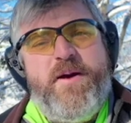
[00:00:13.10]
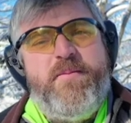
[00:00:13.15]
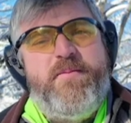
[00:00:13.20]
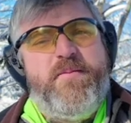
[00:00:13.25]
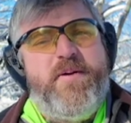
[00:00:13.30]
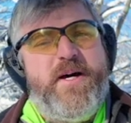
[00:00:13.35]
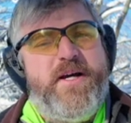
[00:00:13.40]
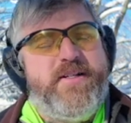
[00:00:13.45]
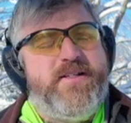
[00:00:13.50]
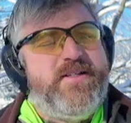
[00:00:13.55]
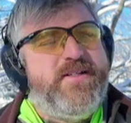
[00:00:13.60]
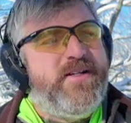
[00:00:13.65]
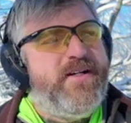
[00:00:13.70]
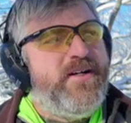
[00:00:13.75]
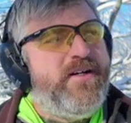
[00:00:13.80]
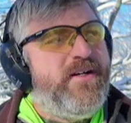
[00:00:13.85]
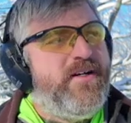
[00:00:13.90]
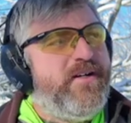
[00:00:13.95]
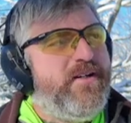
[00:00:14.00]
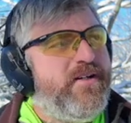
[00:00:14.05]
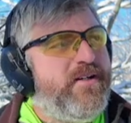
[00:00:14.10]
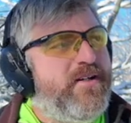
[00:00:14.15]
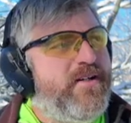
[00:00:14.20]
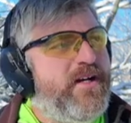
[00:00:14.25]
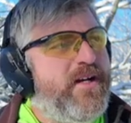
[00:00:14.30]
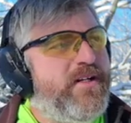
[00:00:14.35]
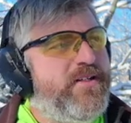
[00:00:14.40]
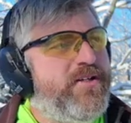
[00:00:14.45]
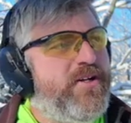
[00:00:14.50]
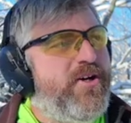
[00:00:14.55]
But I
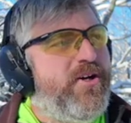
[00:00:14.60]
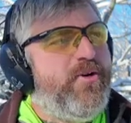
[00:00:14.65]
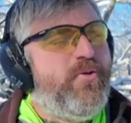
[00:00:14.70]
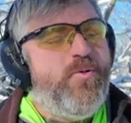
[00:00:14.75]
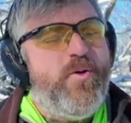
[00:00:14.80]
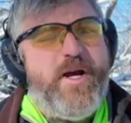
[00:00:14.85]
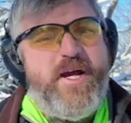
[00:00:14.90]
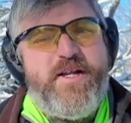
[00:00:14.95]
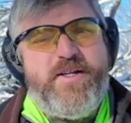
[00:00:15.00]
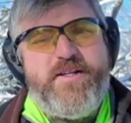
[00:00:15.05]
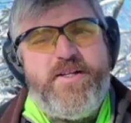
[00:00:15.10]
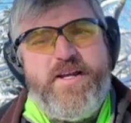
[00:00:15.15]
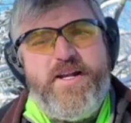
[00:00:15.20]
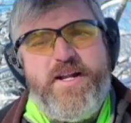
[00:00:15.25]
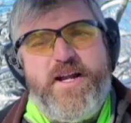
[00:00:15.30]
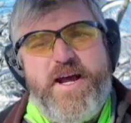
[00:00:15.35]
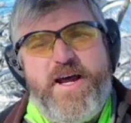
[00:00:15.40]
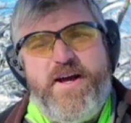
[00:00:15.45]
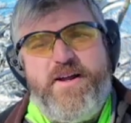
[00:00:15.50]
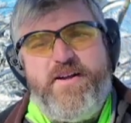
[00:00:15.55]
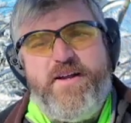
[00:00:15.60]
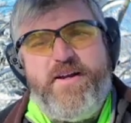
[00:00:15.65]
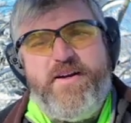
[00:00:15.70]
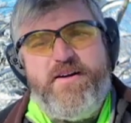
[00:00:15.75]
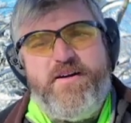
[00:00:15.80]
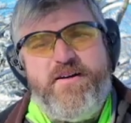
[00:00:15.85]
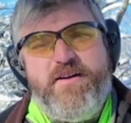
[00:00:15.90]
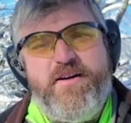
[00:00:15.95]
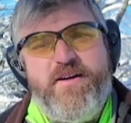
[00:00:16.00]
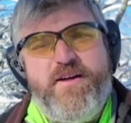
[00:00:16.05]
just couldn't wait to get out
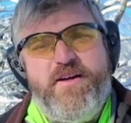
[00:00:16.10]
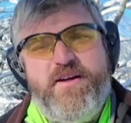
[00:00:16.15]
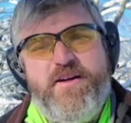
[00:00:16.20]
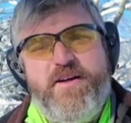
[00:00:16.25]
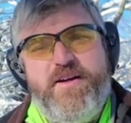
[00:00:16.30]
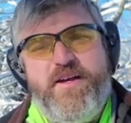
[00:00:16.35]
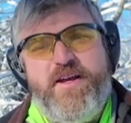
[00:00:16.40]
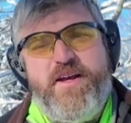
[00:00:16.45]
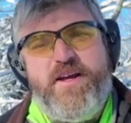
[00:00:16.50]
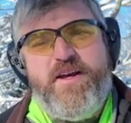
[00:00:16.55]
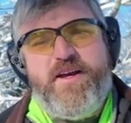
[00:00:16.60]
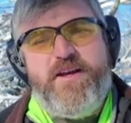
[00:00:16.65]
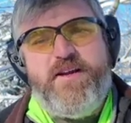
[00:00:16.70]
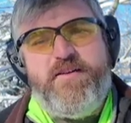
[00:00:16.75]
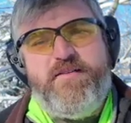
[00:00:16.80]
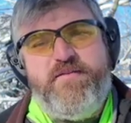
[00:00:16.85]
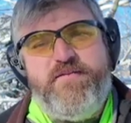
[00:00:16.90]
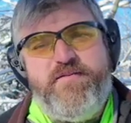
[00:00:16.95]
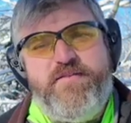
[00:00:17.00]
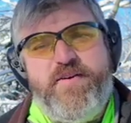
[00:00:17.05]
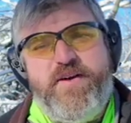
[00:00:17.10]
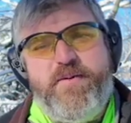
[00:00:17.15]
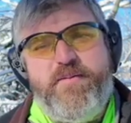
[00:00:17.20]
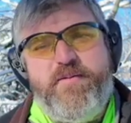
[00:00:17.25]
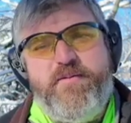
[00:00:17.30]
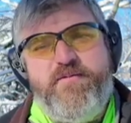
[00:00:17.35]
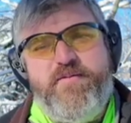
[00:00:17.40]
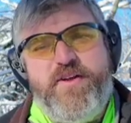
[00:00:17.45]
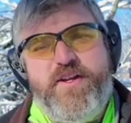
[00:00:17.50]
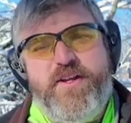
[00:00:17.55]
here and
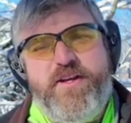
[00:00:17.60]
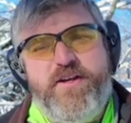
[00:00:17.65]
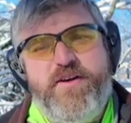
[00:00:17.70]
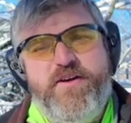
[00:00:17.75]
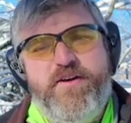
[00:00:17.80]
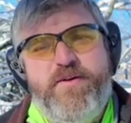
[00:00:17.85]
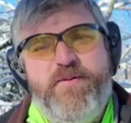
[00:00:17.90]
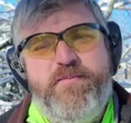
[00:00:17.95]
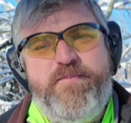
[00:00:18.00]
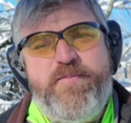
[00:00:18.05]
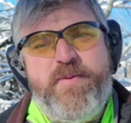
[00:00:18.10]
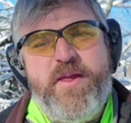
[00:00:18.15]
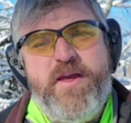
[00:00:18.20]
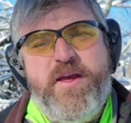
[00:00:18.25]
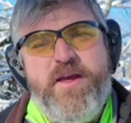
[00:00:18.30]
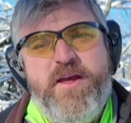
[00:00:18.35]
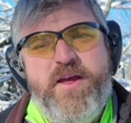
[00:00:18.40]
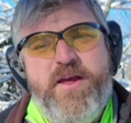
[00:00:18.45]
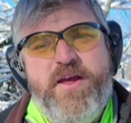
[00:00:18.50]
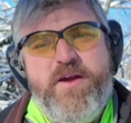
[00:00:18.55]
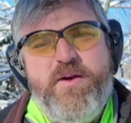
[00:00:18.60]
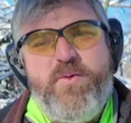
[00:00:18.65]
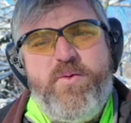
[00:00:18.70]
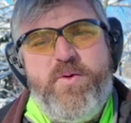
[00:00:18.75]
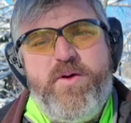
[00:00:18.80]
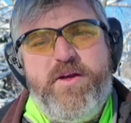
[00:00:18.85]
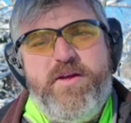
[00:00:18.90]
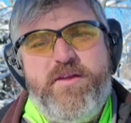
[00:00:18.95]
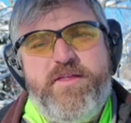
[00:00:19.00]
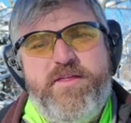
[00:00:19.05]
film a video
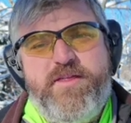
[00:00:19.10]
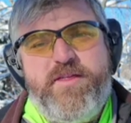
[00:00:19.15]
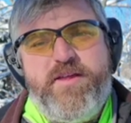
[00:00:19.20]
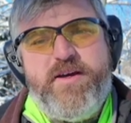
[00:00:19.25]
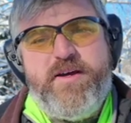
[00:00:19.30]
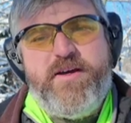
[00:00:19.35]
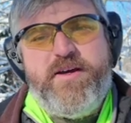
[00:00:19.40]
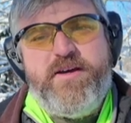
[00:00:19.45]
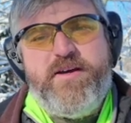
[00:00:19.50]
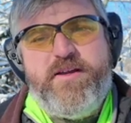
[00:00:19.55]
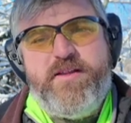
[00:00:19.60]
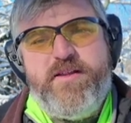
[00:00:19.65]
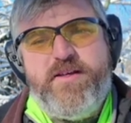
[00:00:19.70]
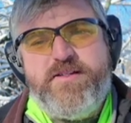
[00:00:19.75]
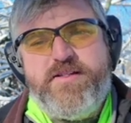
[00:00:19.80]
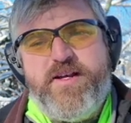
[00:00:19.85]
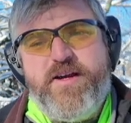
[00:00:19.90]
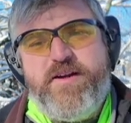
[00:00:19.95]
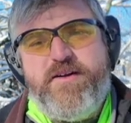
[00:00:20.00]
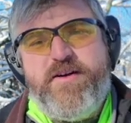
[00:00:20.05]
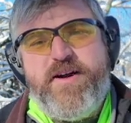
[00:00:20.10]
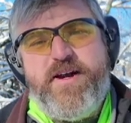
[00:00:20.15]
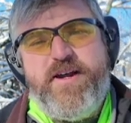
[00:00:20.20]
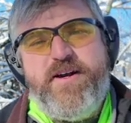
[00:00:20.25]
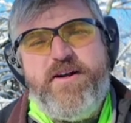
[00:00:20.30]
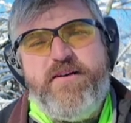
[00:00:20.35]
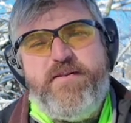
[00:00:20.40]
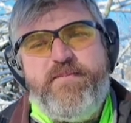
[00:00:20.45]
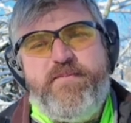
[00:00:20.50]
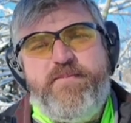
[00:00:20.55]
with this gun right
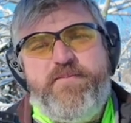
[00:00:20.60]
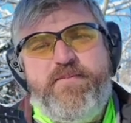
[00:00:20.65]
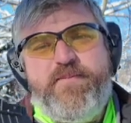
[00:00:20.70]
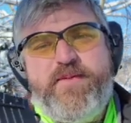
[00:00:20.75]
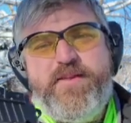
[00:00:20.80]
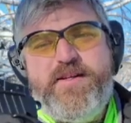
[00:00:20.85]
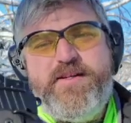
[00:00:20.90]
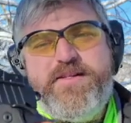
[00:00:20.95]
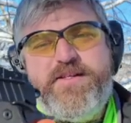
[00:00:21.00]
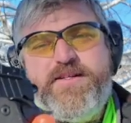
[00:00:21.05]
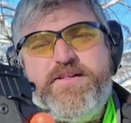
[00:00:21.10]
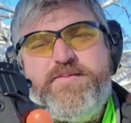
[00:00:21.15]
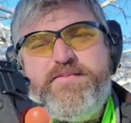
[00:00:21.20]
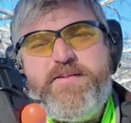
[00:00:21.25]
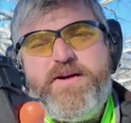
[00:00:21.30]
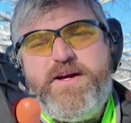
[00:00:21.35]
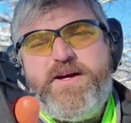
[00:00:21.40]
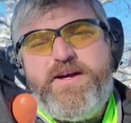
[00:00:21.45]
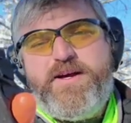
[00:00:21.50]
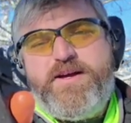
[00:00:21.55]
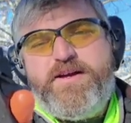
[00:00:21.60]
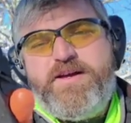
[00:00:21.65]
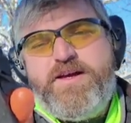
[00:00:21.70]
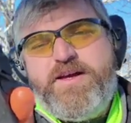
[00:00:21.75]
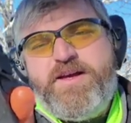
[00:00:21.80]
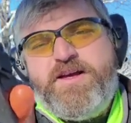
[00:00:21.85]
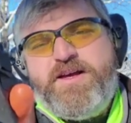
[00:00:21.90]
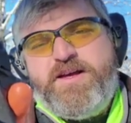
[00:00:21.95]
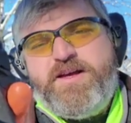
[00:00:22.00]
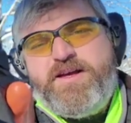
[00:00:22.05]
here. This is my
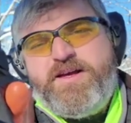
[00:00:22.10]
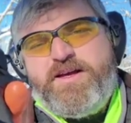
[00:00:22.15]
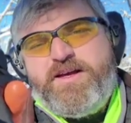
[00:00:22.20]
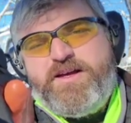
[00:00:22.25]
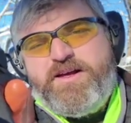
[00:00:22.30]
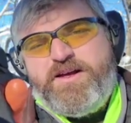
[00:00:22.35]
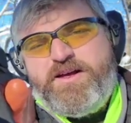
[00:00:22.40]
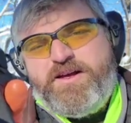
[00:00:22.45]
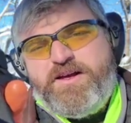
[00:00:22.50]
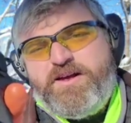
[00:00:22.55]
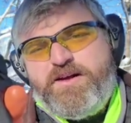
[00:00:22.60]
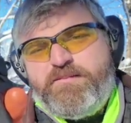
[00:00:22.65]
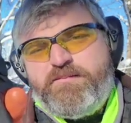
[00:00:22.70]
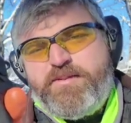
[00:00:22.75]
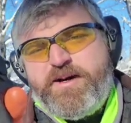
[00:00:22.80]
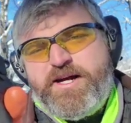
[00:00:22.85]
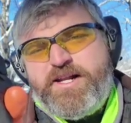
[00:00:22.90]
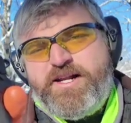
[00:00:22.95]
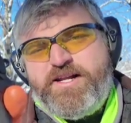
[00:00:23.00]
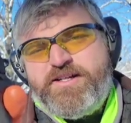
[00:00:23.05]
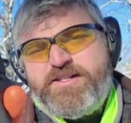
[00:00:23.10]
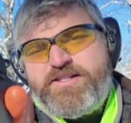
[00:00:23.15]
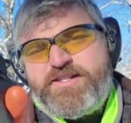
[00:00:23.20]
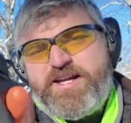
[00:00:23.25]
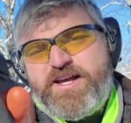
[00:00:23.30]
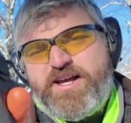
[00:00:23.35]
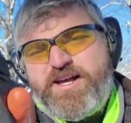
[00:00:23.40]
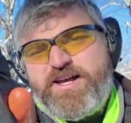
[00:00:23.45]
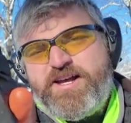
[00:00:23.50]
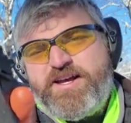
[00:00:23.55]

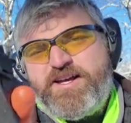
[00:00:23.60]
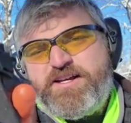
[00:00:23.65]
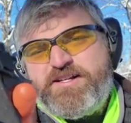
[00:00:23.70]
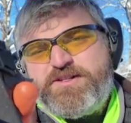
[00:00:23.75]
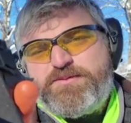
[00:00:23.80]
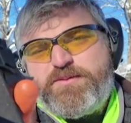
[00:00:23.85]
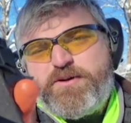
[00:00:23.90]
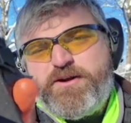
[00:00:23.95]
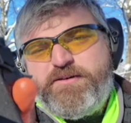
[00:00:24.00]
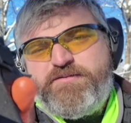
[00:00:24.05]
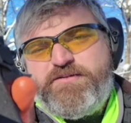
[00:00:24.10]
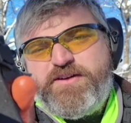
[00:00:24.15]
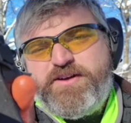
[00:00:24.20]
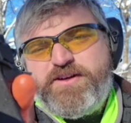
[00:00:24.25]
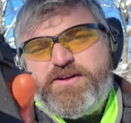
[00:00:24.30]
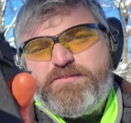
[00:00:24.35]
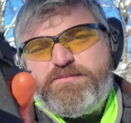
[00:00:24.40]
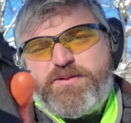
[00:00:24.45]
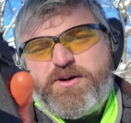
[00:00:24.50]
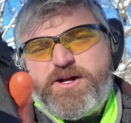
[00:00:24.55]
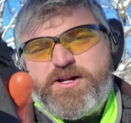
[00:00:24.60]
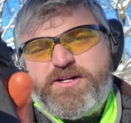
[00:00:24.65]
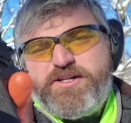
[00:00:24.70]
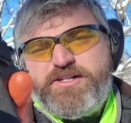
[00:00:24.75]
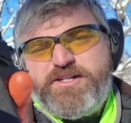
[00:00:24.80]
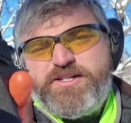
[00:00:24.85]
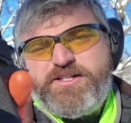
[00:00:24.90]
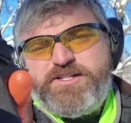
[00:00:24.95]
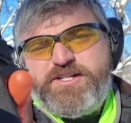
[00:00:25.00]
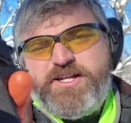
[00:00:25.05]
buddy's Springfield
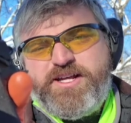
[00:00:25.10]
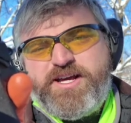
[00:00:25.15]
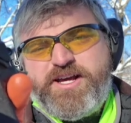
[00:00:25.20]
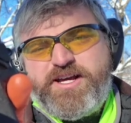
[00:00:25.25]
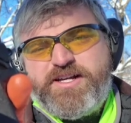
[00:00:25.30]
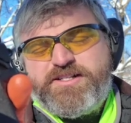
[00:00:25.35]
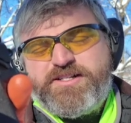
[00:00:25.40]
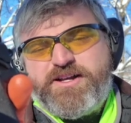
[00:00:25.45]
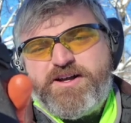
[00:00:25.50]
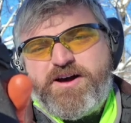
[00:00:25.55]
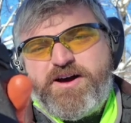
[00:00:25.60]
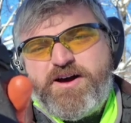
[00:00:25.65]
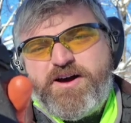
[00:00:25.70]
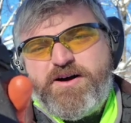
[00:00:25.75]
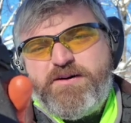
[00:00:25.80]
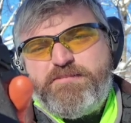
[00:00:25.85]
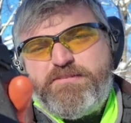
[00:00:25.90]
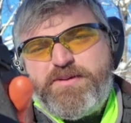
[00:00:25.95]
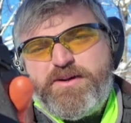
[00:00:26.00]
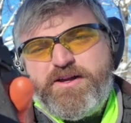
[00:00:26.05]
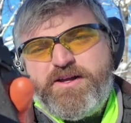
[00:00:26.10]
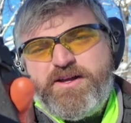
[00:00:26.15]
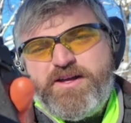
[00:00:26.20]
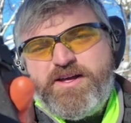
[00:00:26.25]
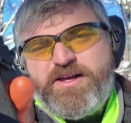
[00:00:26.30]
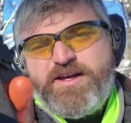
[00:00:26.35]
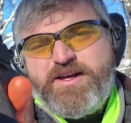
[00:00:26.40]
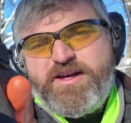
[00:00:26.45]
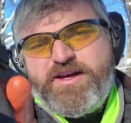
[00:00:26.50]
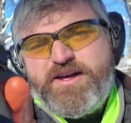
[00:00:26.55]
Prodigy DS Comp.
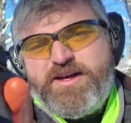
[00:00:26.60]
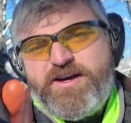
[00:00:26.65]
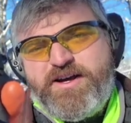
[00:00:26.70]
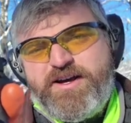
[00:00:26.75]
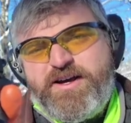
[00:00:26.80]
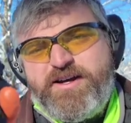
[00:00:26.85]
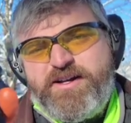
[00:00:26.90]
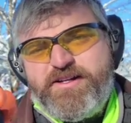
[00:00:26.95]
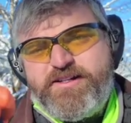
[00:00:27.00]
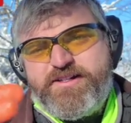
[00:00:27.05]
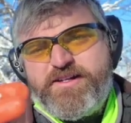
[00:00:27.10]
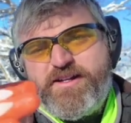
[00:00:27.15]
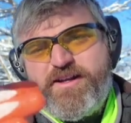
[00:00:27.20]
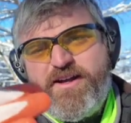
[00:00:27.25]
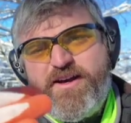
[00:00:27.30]
It's a